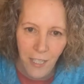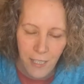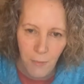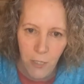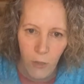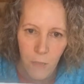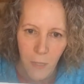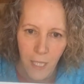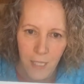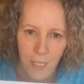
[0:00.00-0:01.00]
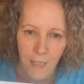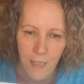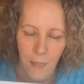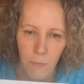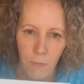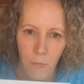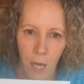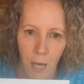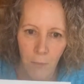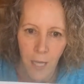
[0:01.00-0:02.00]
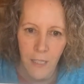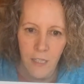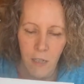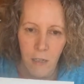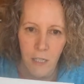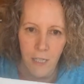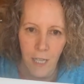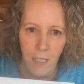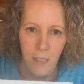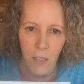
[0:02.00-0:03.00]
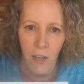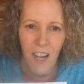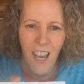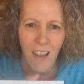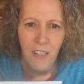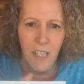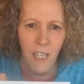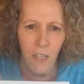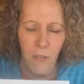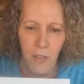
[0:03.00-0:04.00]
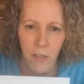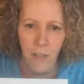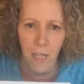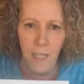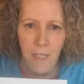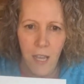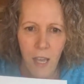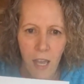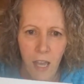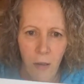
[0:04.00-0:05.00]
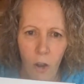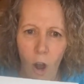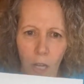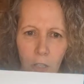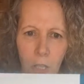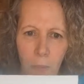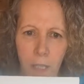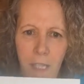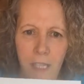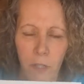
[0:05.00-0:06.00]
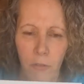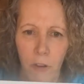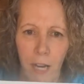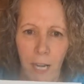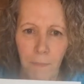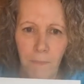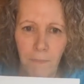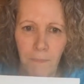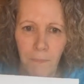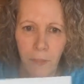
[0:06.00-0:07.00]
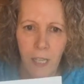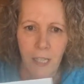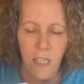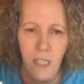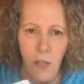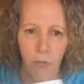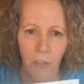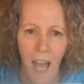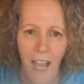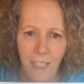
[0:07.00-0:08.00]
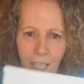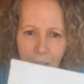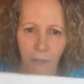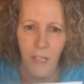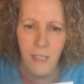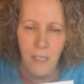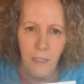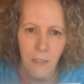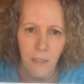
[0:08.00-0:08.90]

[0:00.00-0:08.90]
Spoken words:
get some of those beads and some paint starter sticks, or I was thinking of other things. Or you could put this in a frame. This is just a flat canvas.